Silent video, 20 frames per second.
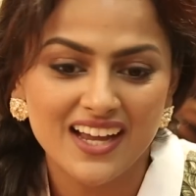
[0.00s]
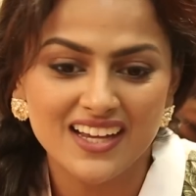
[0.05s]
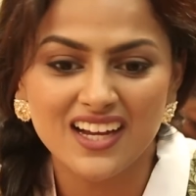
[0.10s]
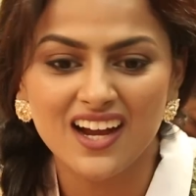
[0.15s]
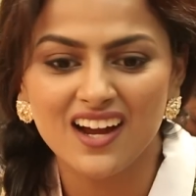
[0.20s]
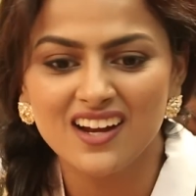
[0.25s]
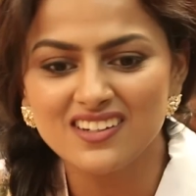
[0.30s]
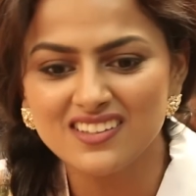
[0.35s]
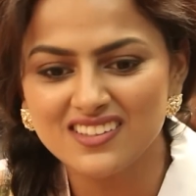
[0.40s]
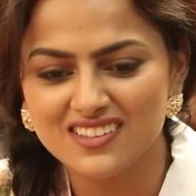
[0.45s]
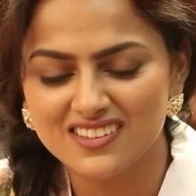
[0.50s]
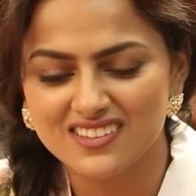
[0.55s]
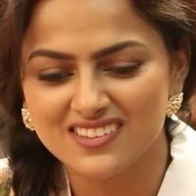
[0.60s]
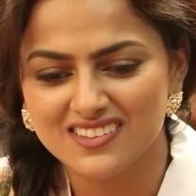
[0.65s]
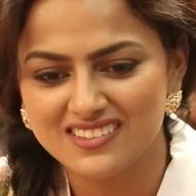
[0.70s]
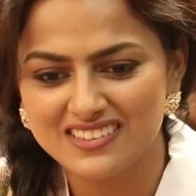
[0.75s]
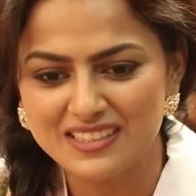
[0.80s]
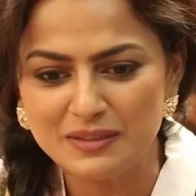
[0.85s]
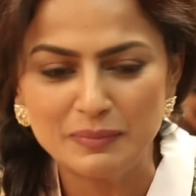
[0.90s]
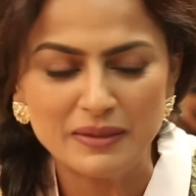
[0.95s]
I
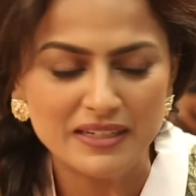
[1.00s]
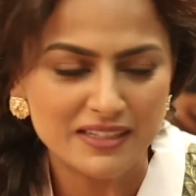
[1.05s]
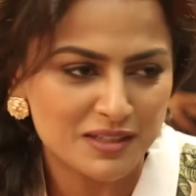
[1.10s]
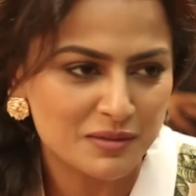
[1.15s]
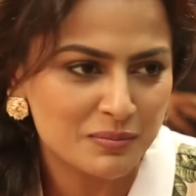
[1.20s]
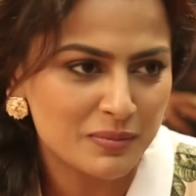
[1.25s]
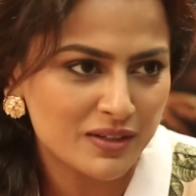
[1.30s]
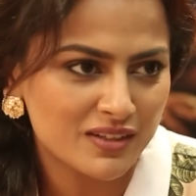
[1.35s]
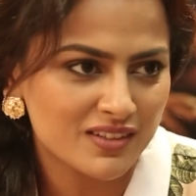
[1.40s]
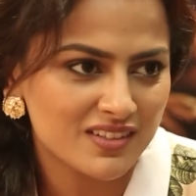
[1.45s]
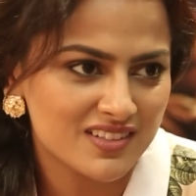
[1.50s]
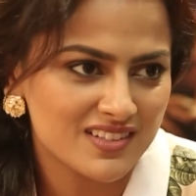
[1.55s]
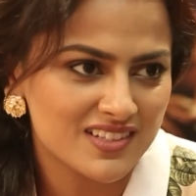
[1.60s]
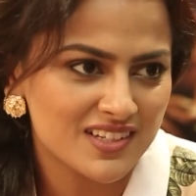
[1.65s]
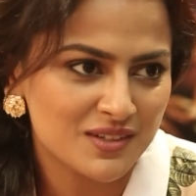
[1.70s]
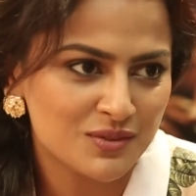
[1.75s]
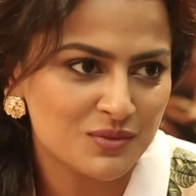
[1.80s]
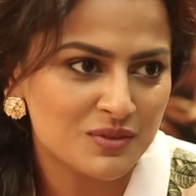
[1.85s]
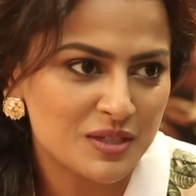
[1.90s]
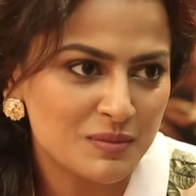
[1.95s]
can't repeat it because
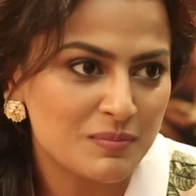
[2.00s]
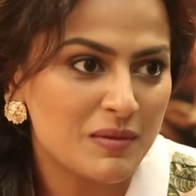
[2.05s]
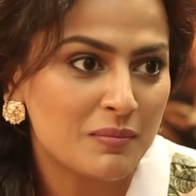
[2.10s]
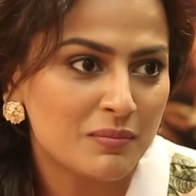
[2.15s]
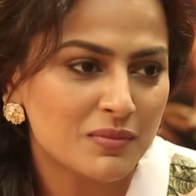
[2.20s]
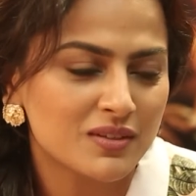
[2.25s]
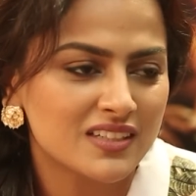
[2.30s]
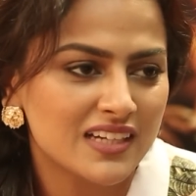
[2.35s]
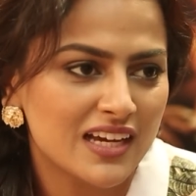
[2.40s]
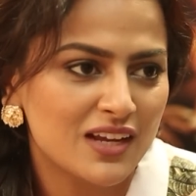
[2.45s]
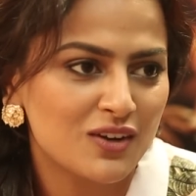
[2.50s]
I don't remember the